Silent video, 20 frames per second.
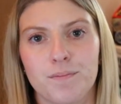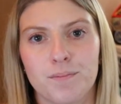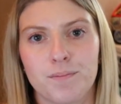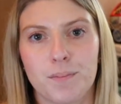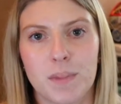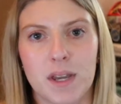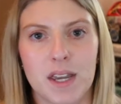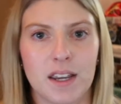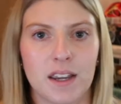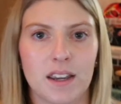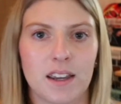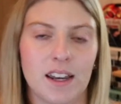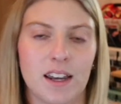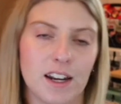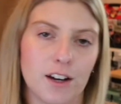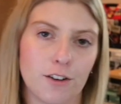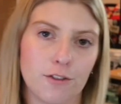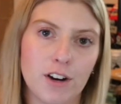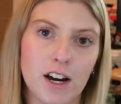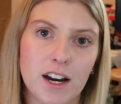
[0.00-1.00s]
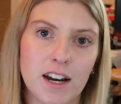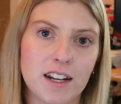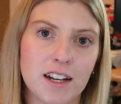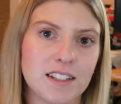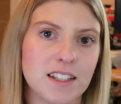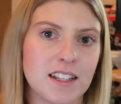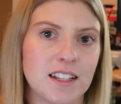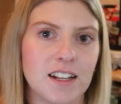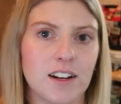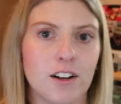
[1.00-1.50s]
getting a raise
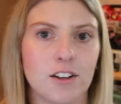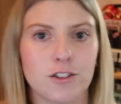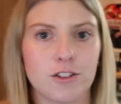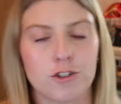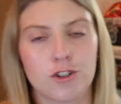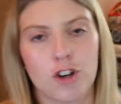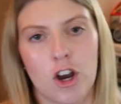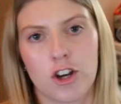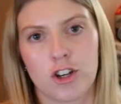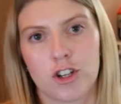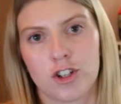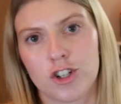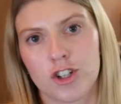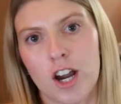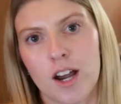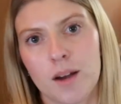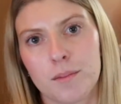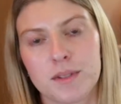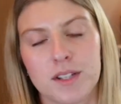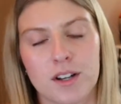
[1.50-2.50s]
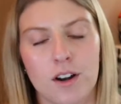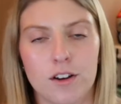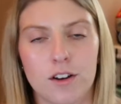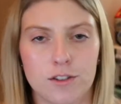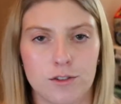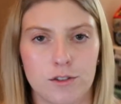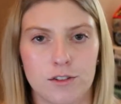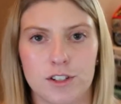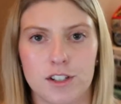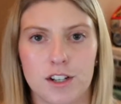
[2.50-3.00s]
and then also changing jobs and all
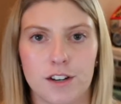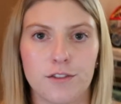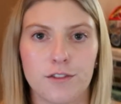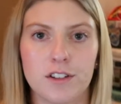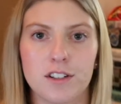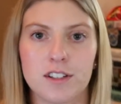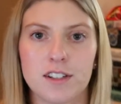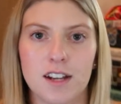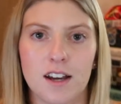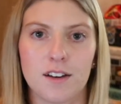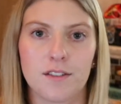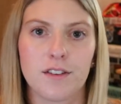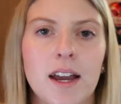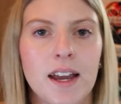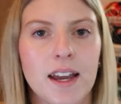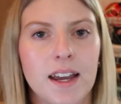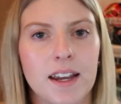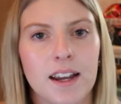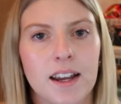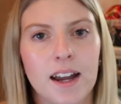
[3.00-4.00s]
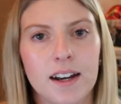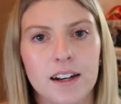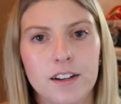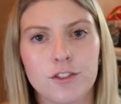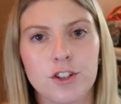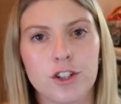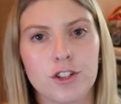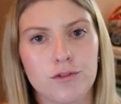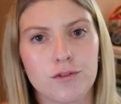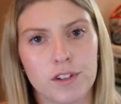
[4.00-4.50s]
sorts of different stuff. It kind of
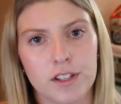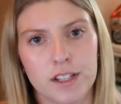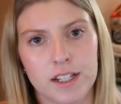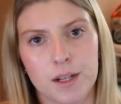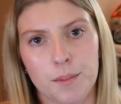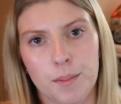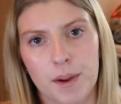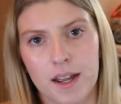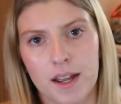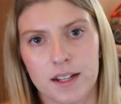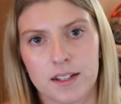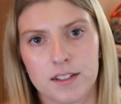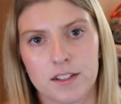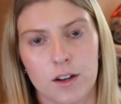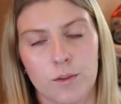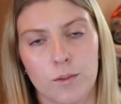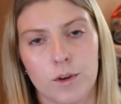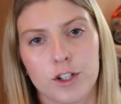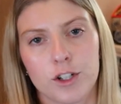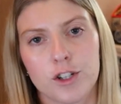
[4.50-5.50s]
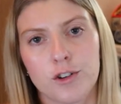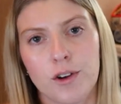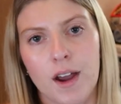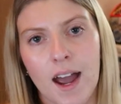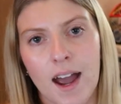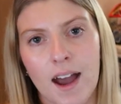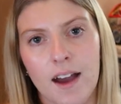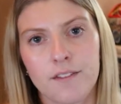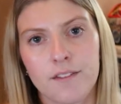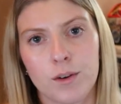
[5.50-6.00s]
just really depends on what you
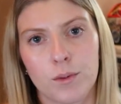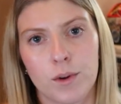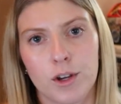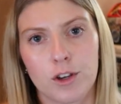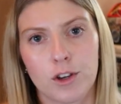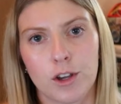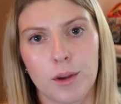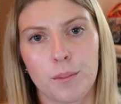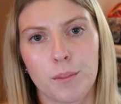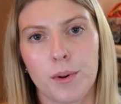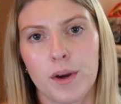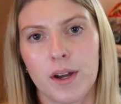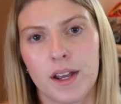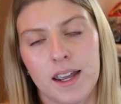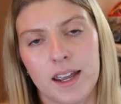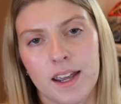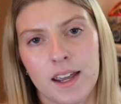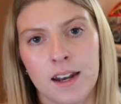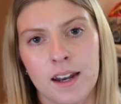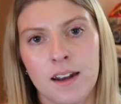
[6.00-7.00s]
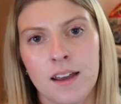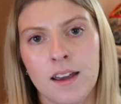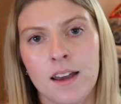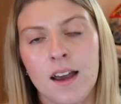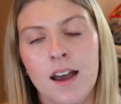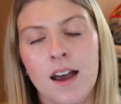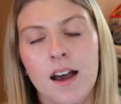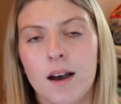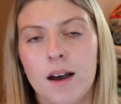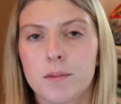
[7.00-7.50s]
have and what you can put in.
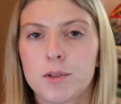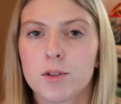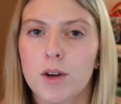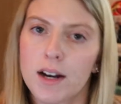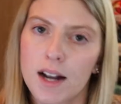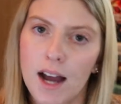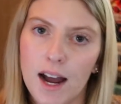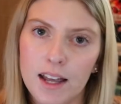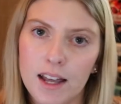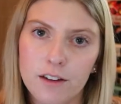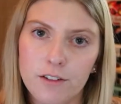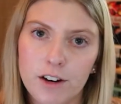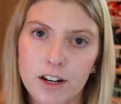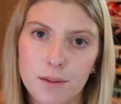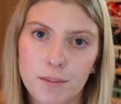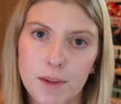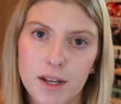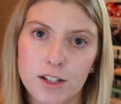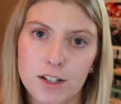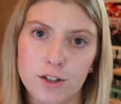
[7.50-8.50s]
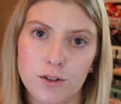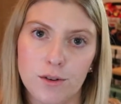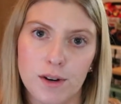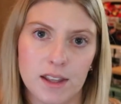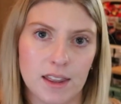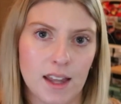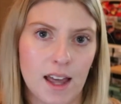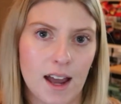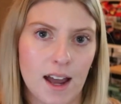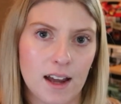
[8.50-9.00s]
So I'd highly recommend
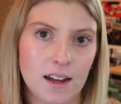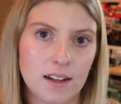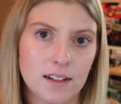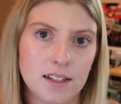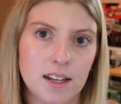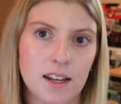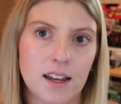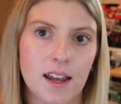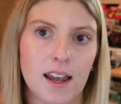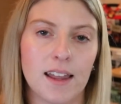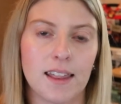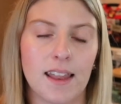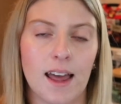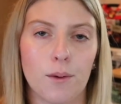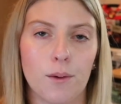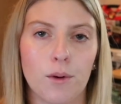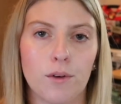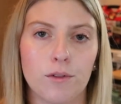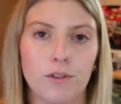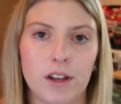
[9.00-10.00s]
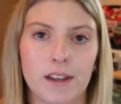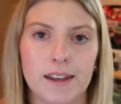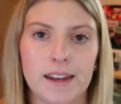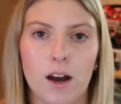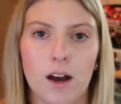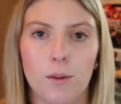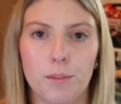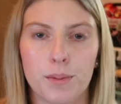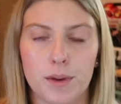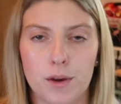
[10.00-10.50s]
doing that, and that will really
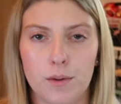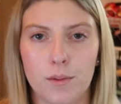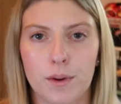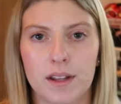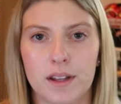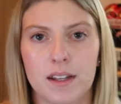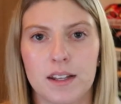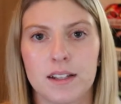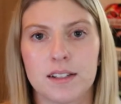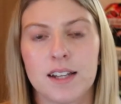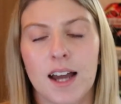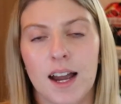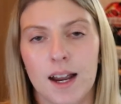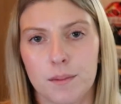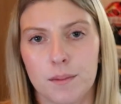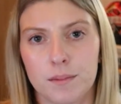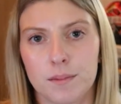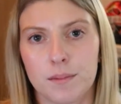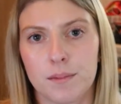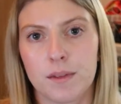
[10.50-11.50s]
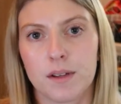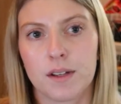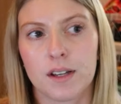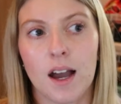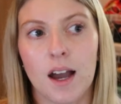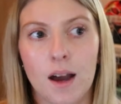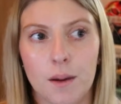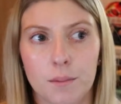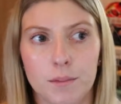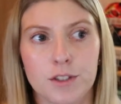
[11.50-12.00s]
help you when the time
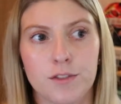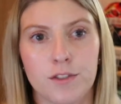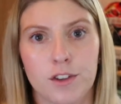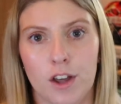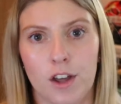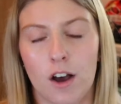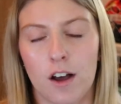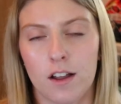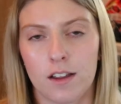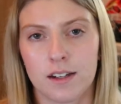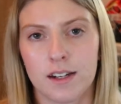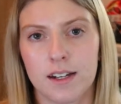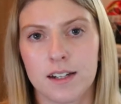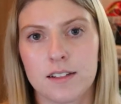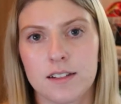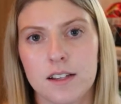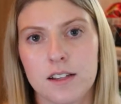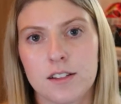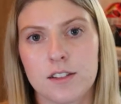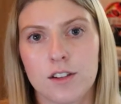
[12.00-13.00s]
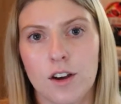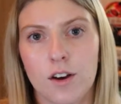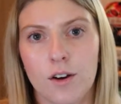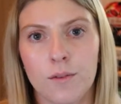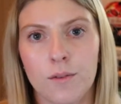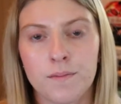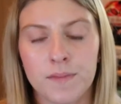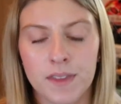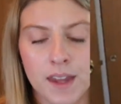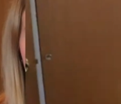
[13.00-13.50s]
comes for the holidays.
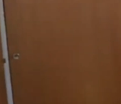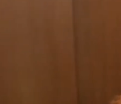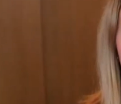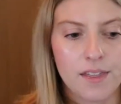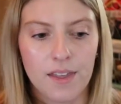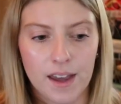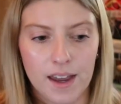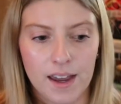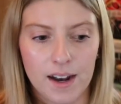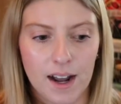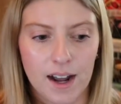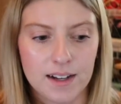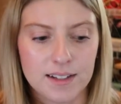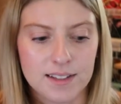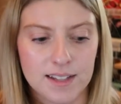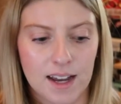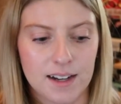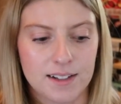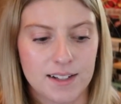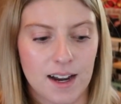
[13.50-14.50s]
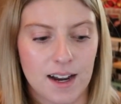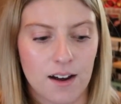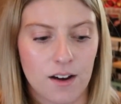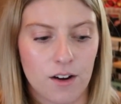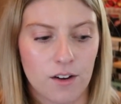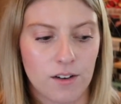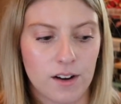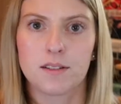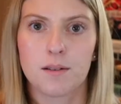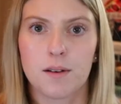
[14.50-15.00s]
So then I sat
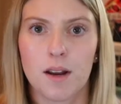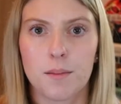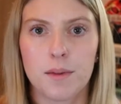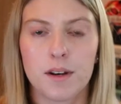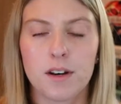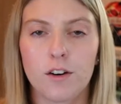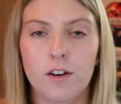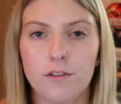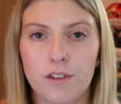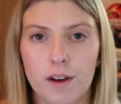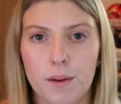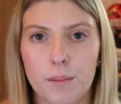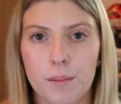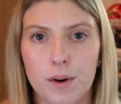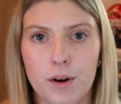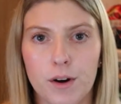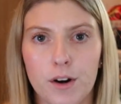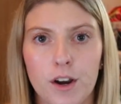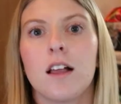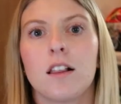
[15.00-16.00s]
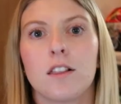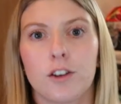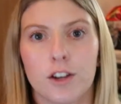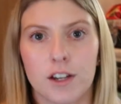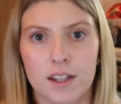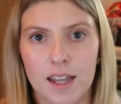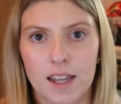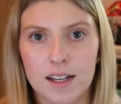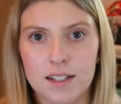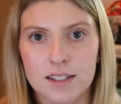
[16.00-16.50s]
down sometime in November, look
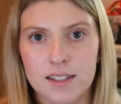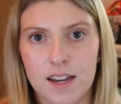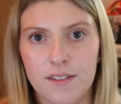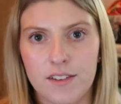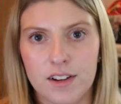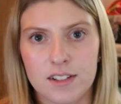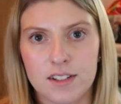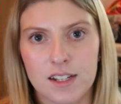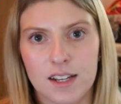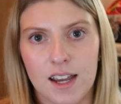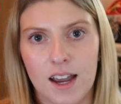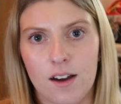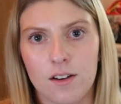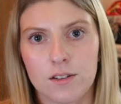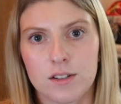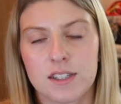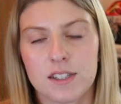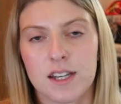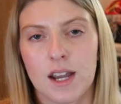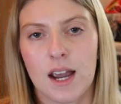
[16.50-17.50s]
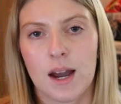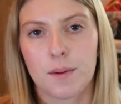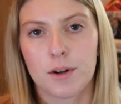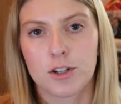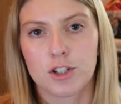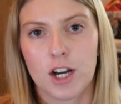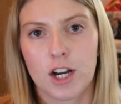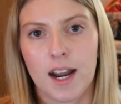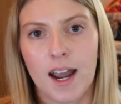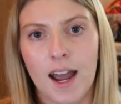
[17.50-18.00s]
at that savings account, see how
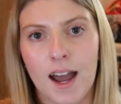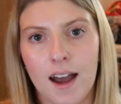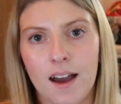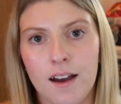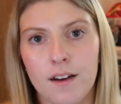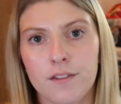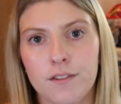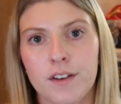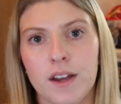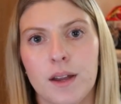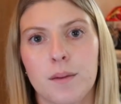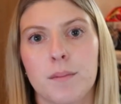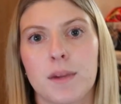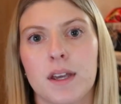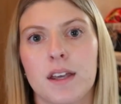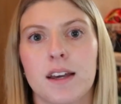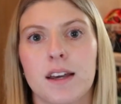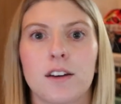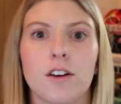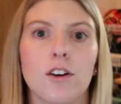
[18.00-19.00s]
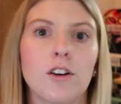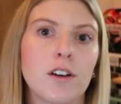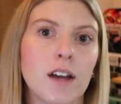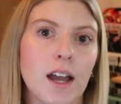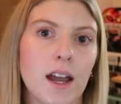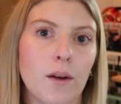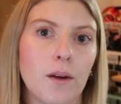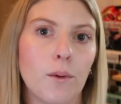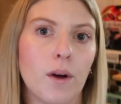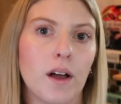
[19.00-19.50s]
much I have, and be like,
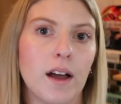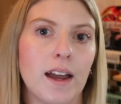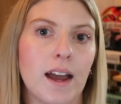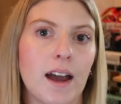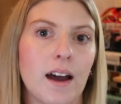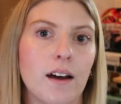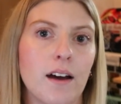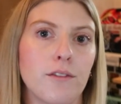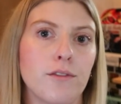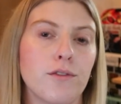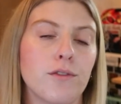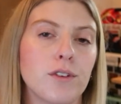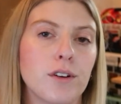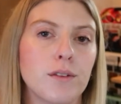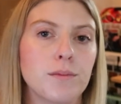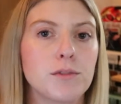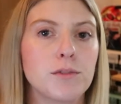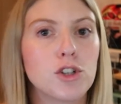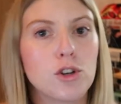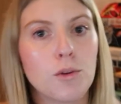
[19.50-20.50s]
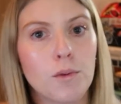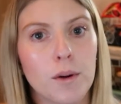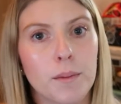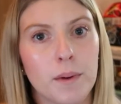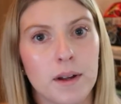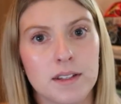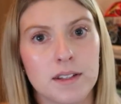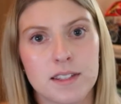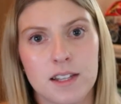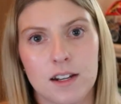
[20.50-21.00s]
okay, well I have 2 more
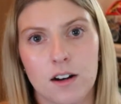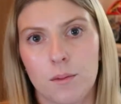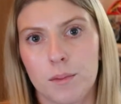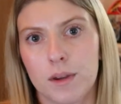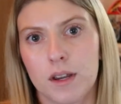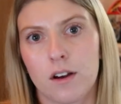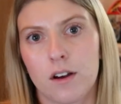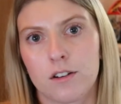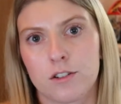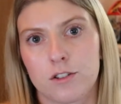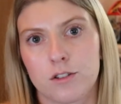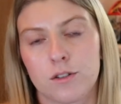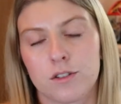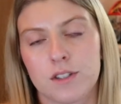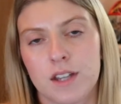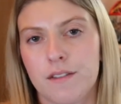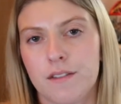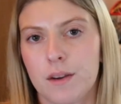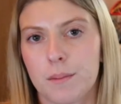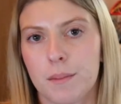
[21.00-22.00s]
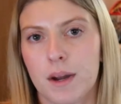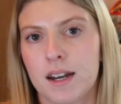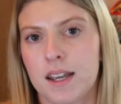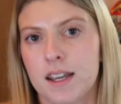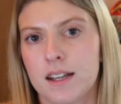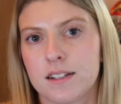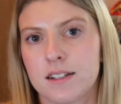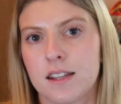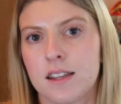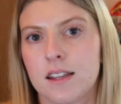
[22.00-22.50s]
months that I'll be also saving money
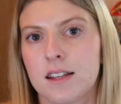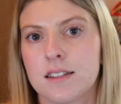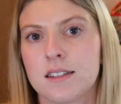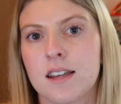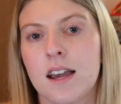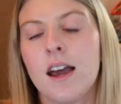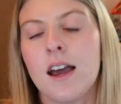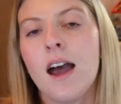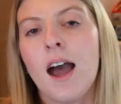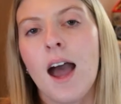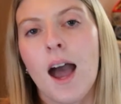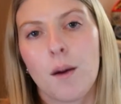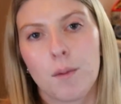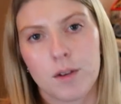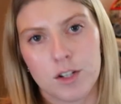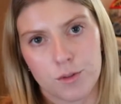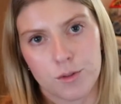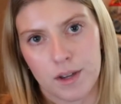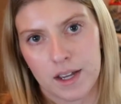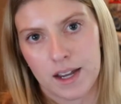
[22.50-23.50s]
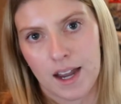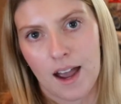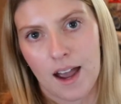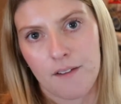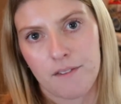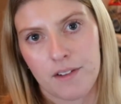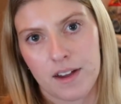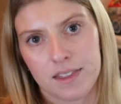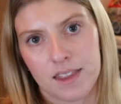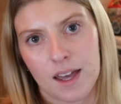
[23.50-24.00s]
into this. How much will I
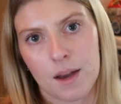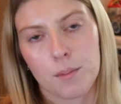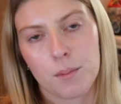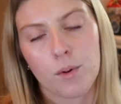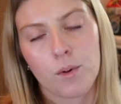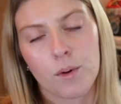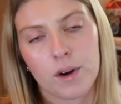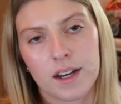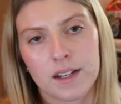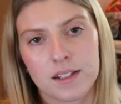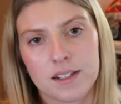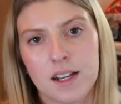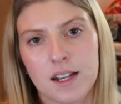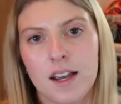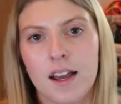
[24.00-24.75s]
have at that point?